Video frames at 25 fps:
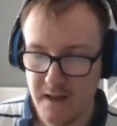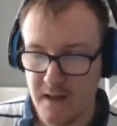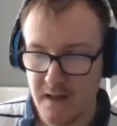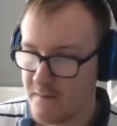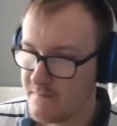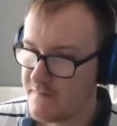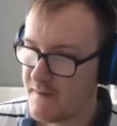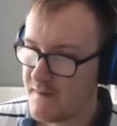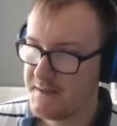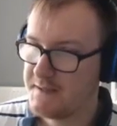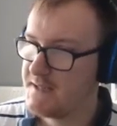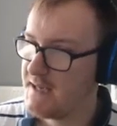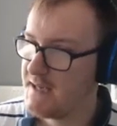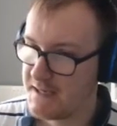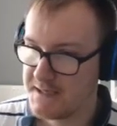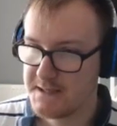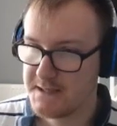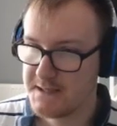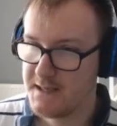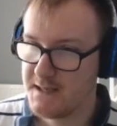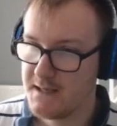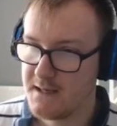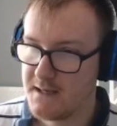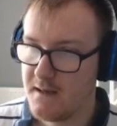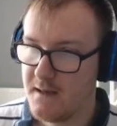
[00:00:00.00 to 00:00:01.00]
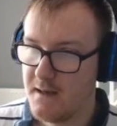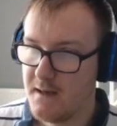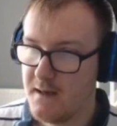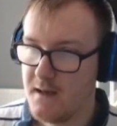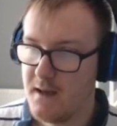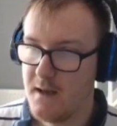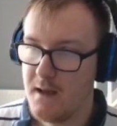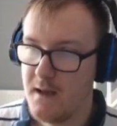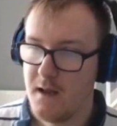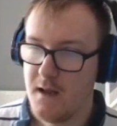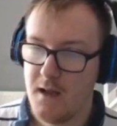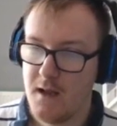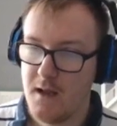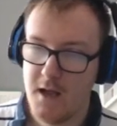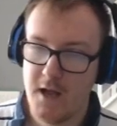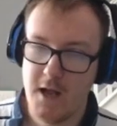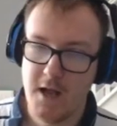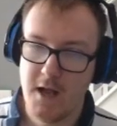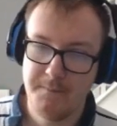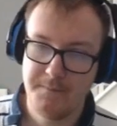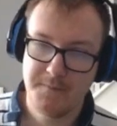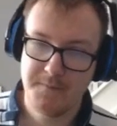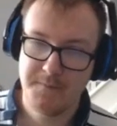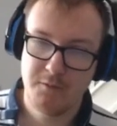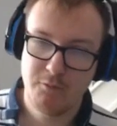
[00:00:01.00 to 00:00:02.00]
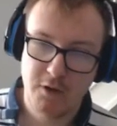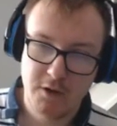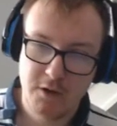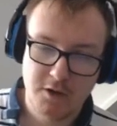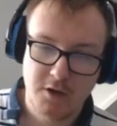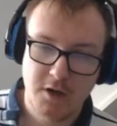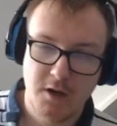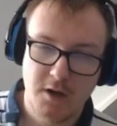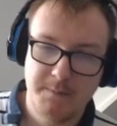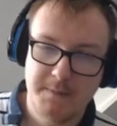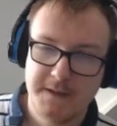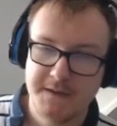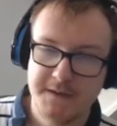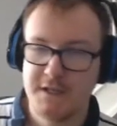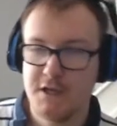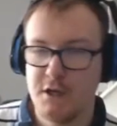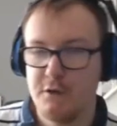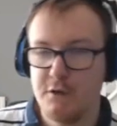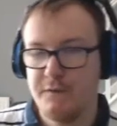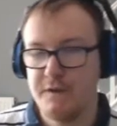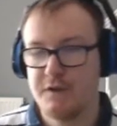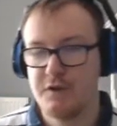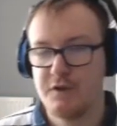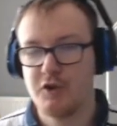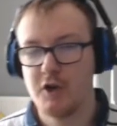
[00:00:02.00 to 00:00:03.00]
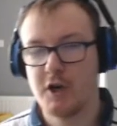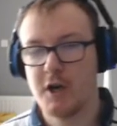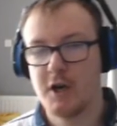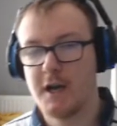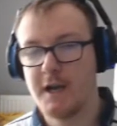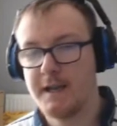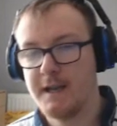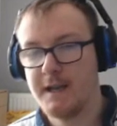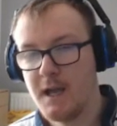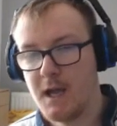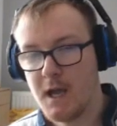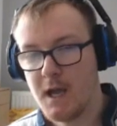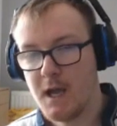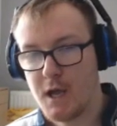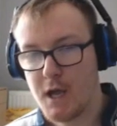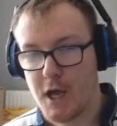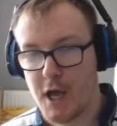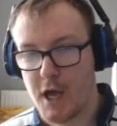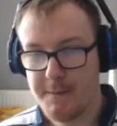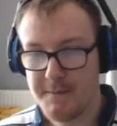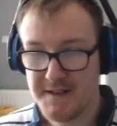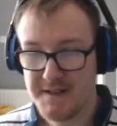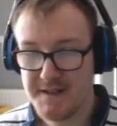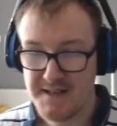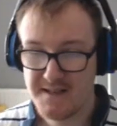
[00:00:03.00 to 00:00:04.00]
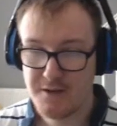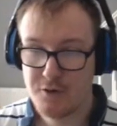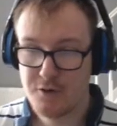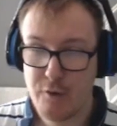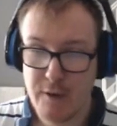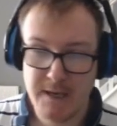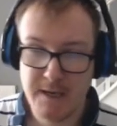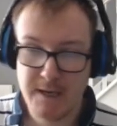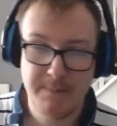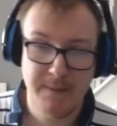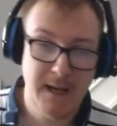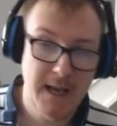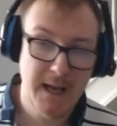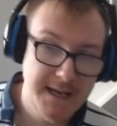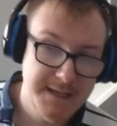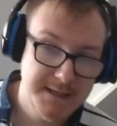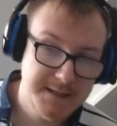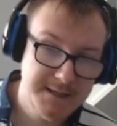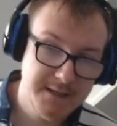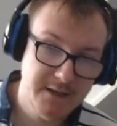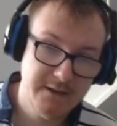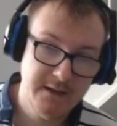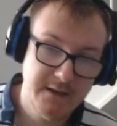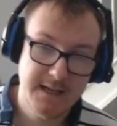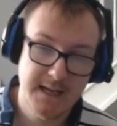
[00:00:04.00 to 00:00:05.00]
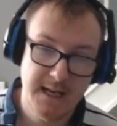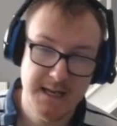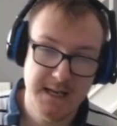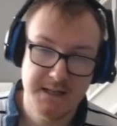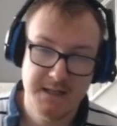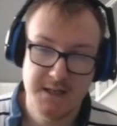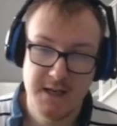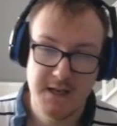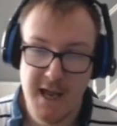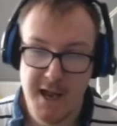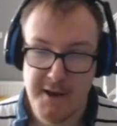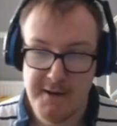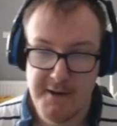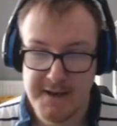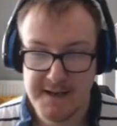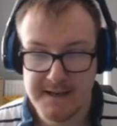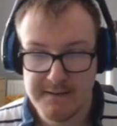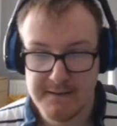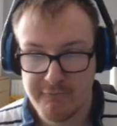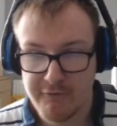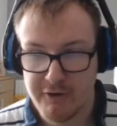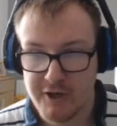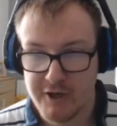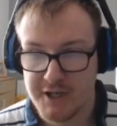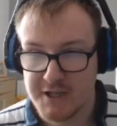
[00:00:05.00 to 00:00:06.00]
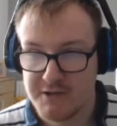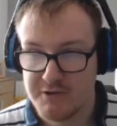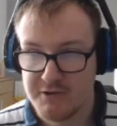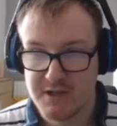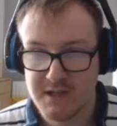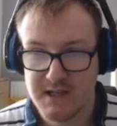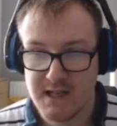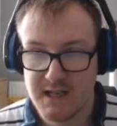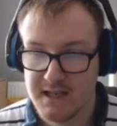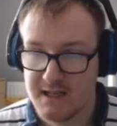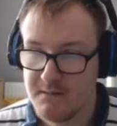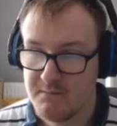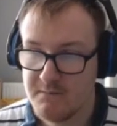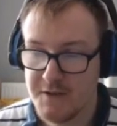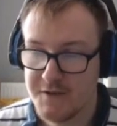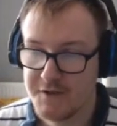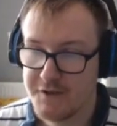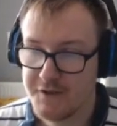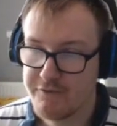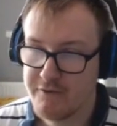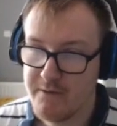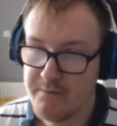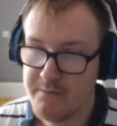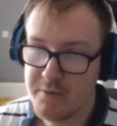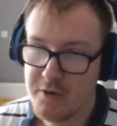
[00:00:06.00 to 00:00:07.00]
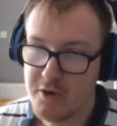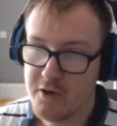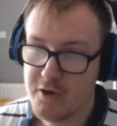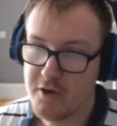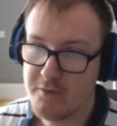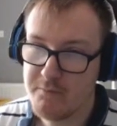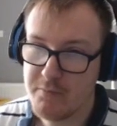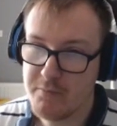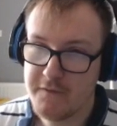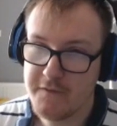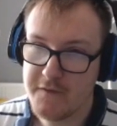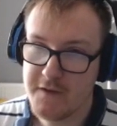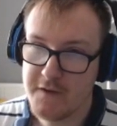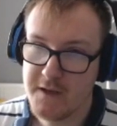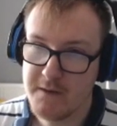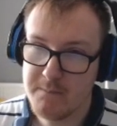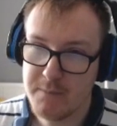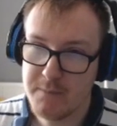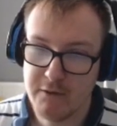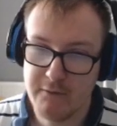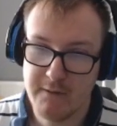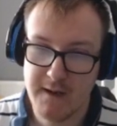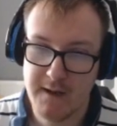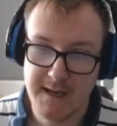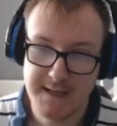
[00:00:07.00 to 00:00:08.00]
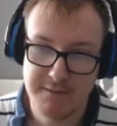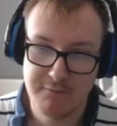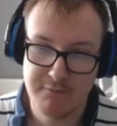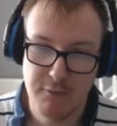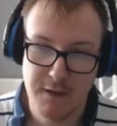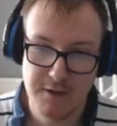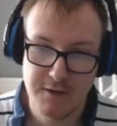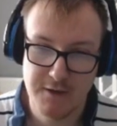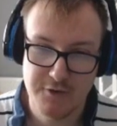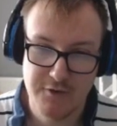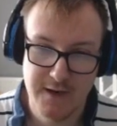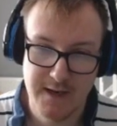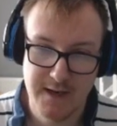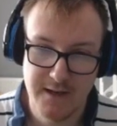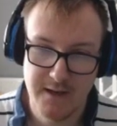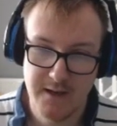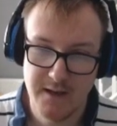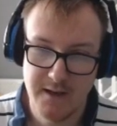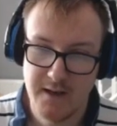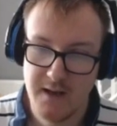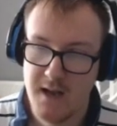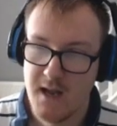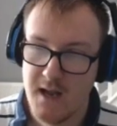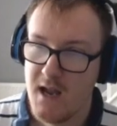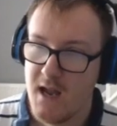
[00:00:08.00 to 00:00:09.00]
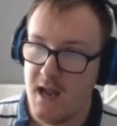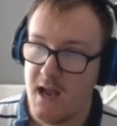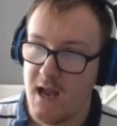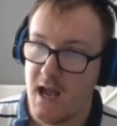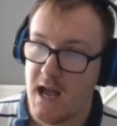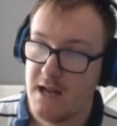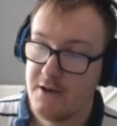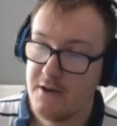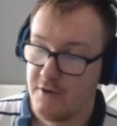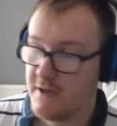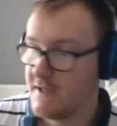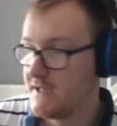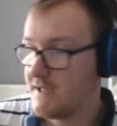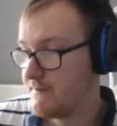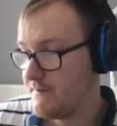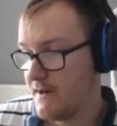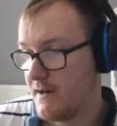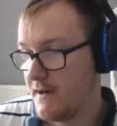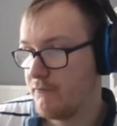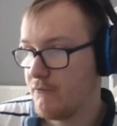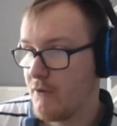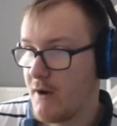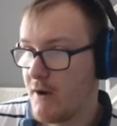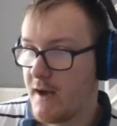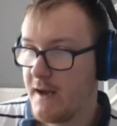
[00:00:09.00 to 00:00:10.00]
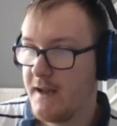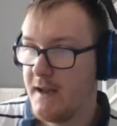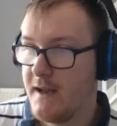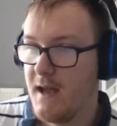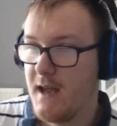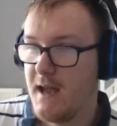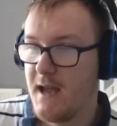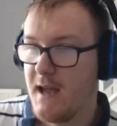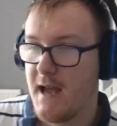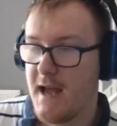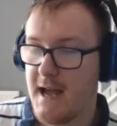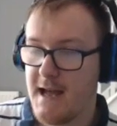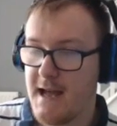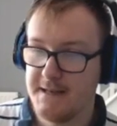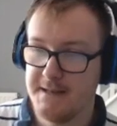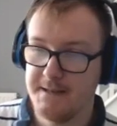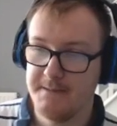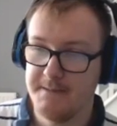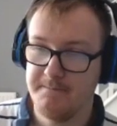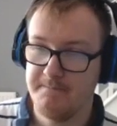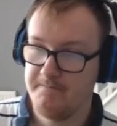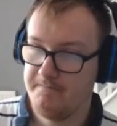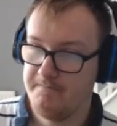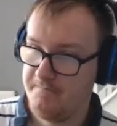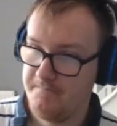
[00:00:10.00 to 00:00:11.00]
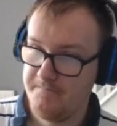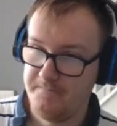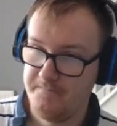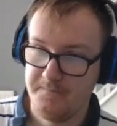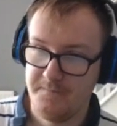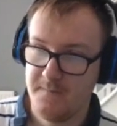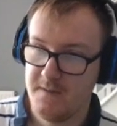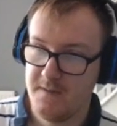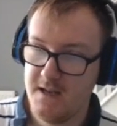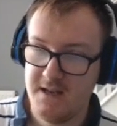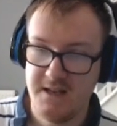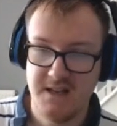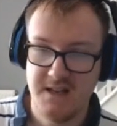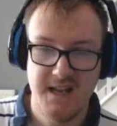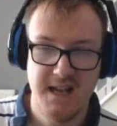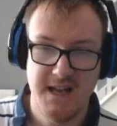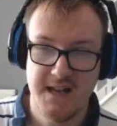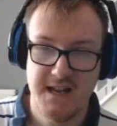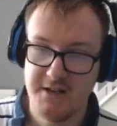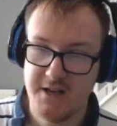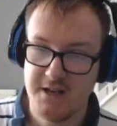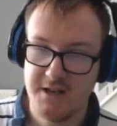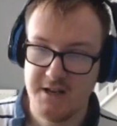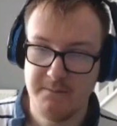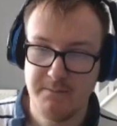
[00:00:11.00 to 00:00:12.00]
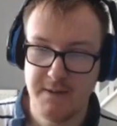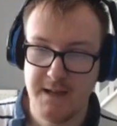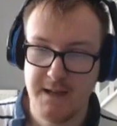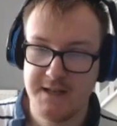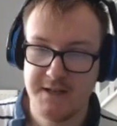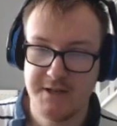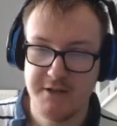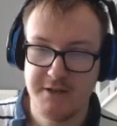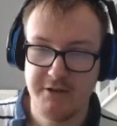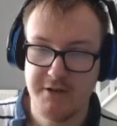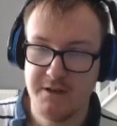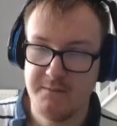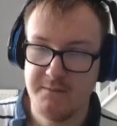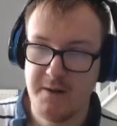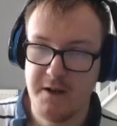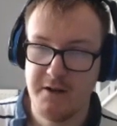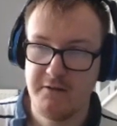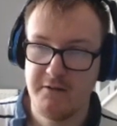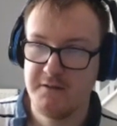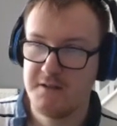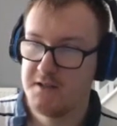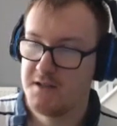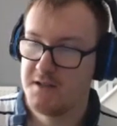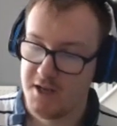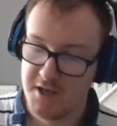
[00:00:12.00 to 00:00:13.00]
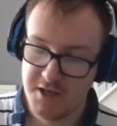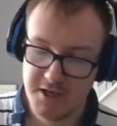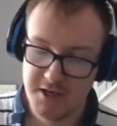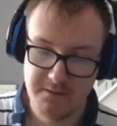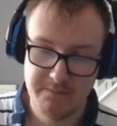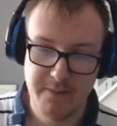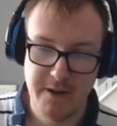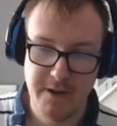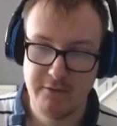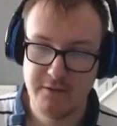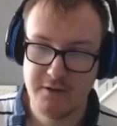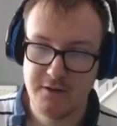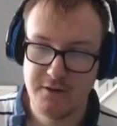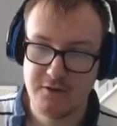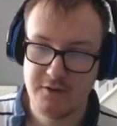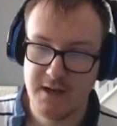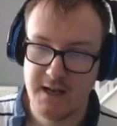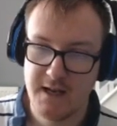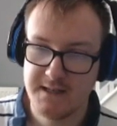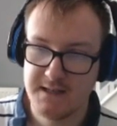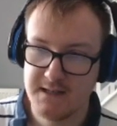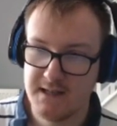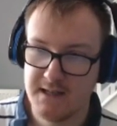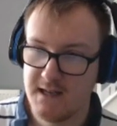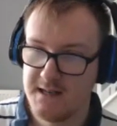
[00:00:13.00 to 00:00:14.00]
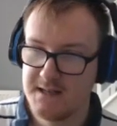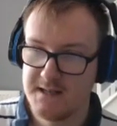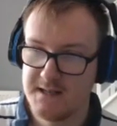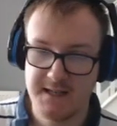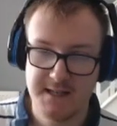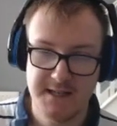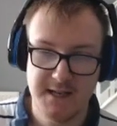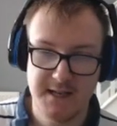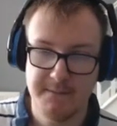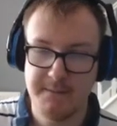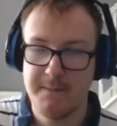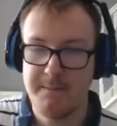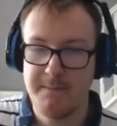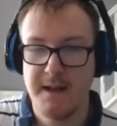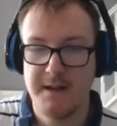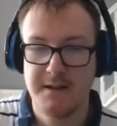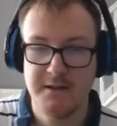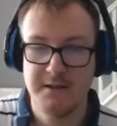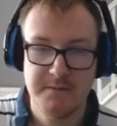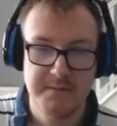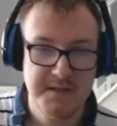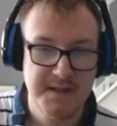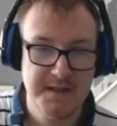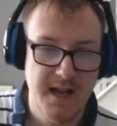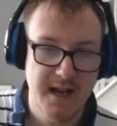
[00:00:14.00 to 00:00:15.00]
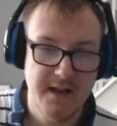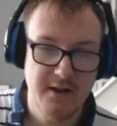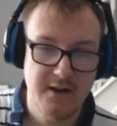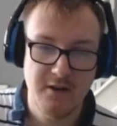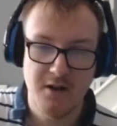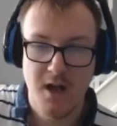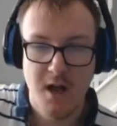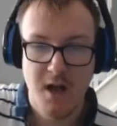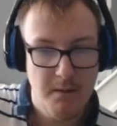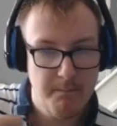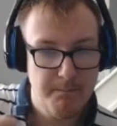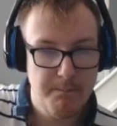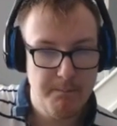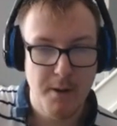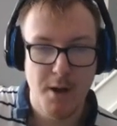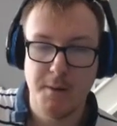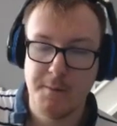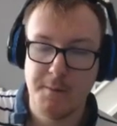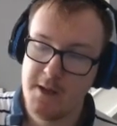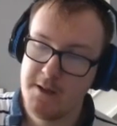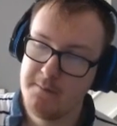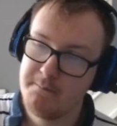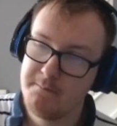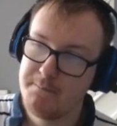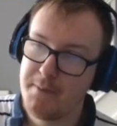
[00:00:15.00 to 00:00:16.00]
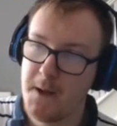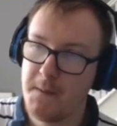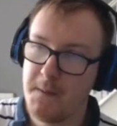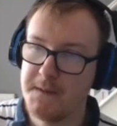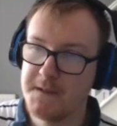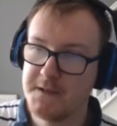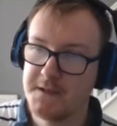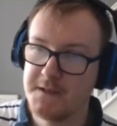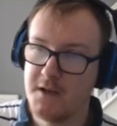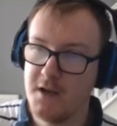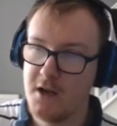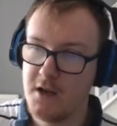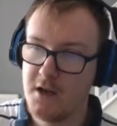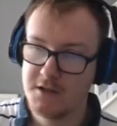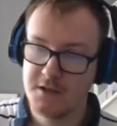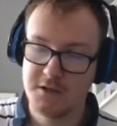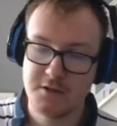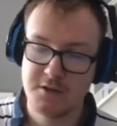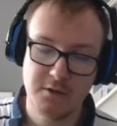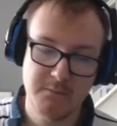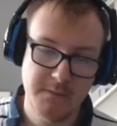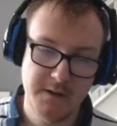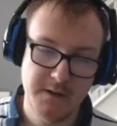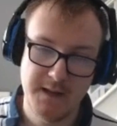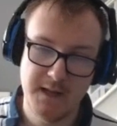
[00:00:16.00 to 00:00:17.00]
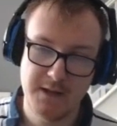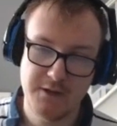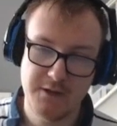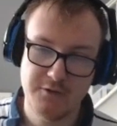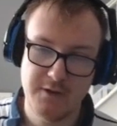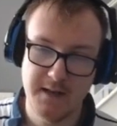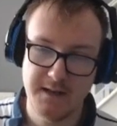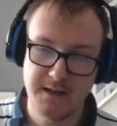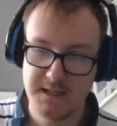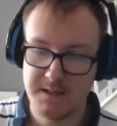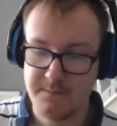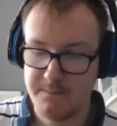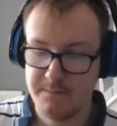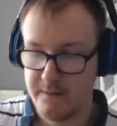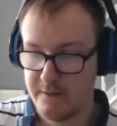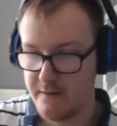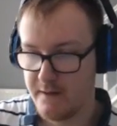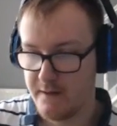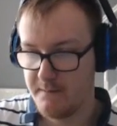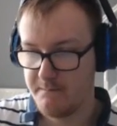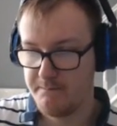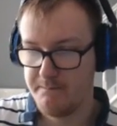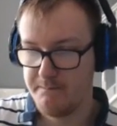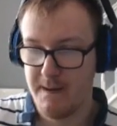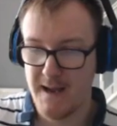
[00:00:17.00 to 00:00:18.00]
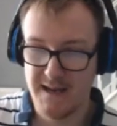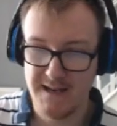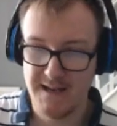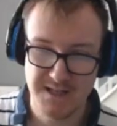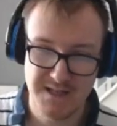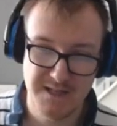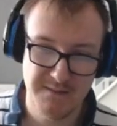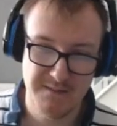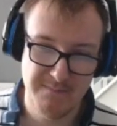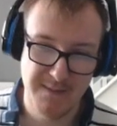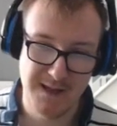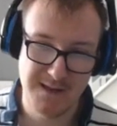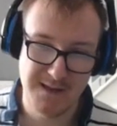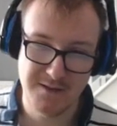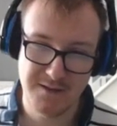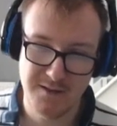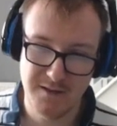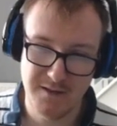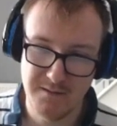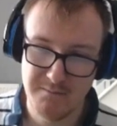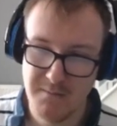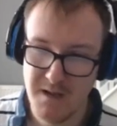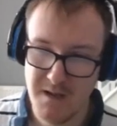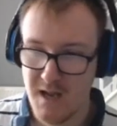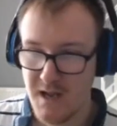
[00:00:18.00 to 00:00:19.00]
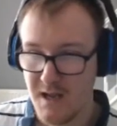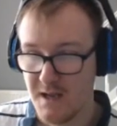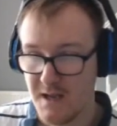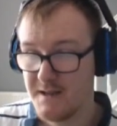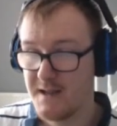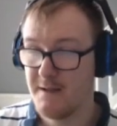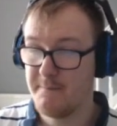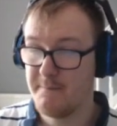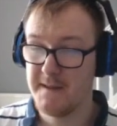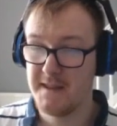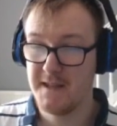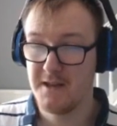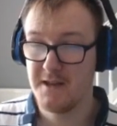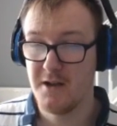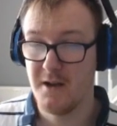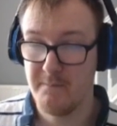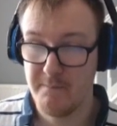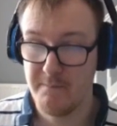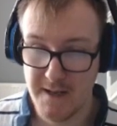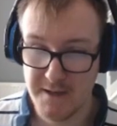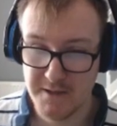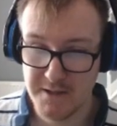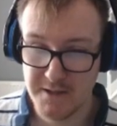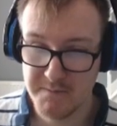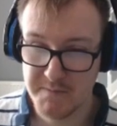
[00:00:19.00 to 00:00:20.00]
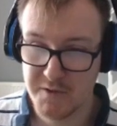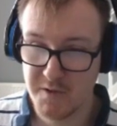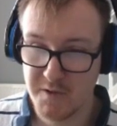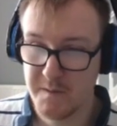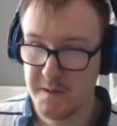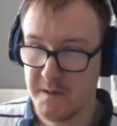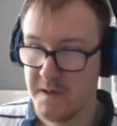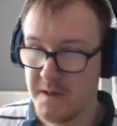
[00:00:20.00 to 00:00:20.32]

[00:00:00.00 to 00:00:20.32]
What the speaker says: Fantastic. The one copy of Silver's Cry. This is a quick play, so you can. It works just like a Monster Reborn, but for your Blue-Eyes White Dragon and Dragon Spirit of White. And you can play this during your opponent's turn. Your opponent tries, like say, set up a pendulum scale, pop this card, summon that Dragon Spirit, banish the pendulum. That means they can't pendulum summon.